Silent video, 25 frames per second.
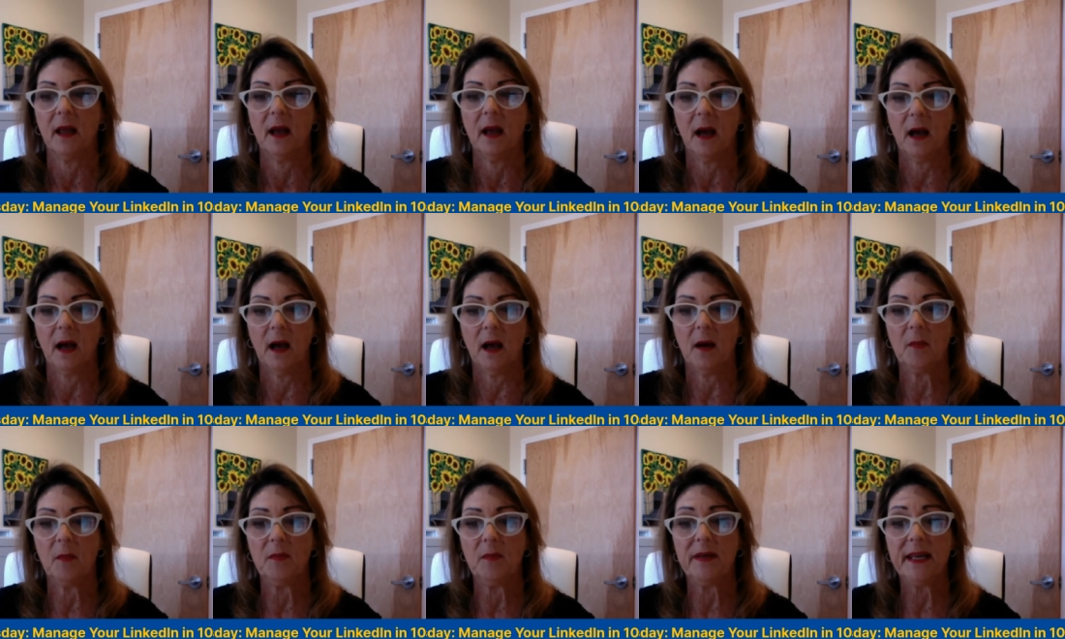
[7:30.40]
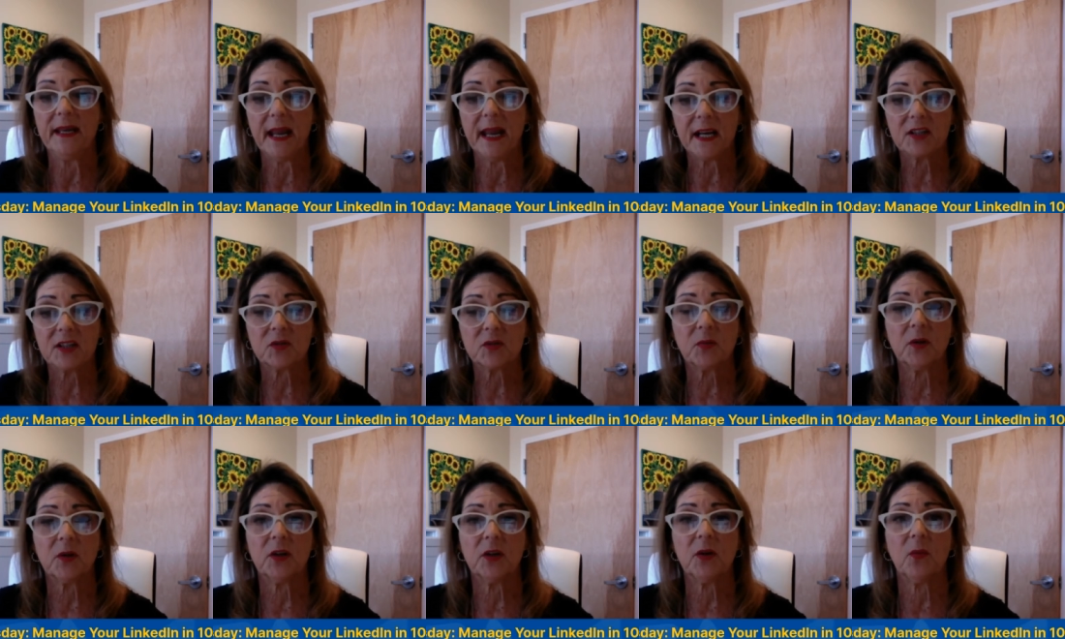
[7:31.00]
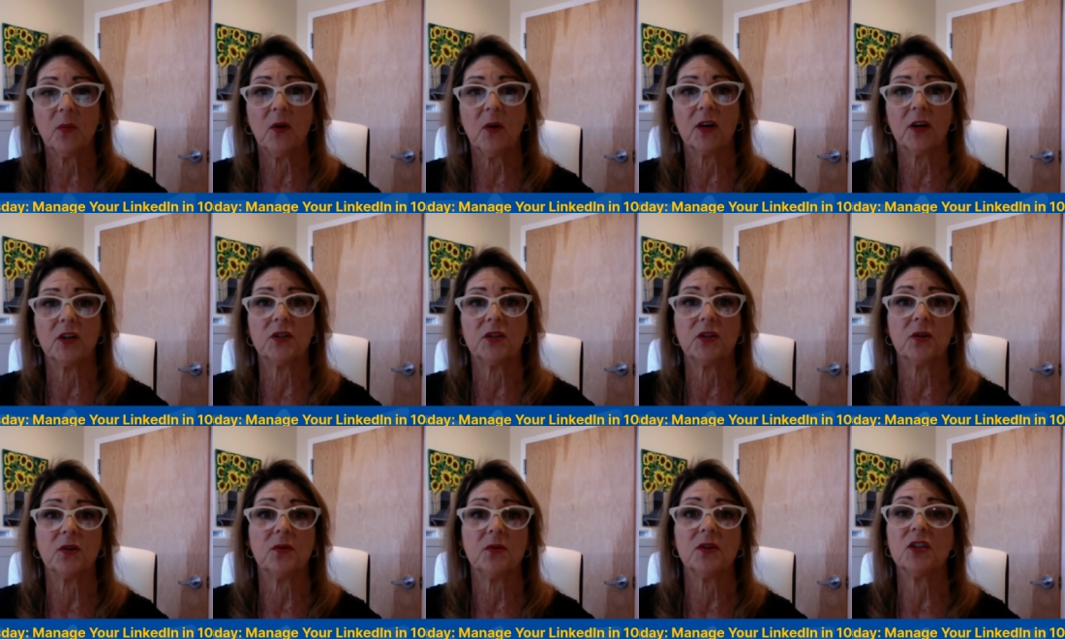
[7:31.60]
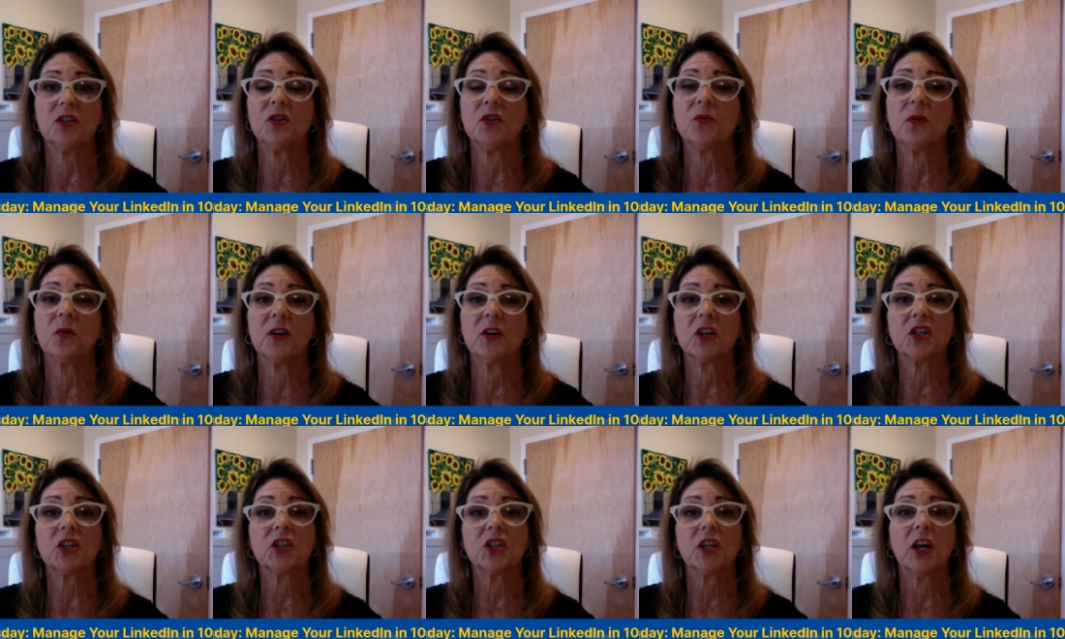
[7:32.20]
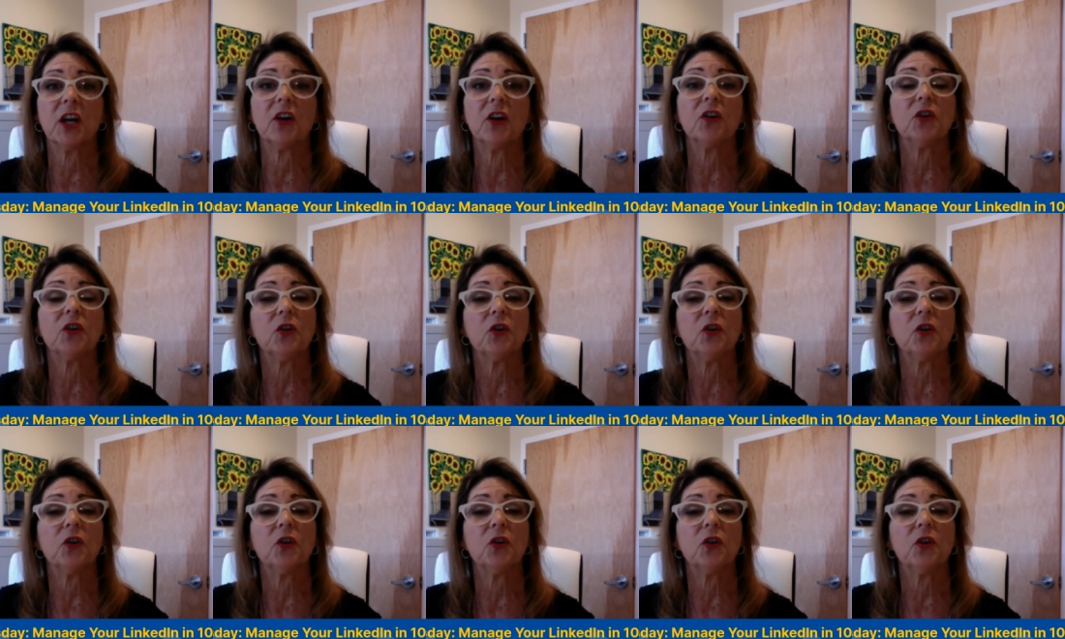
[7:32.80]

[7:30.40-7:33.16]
Um, next one you want to do is you want to share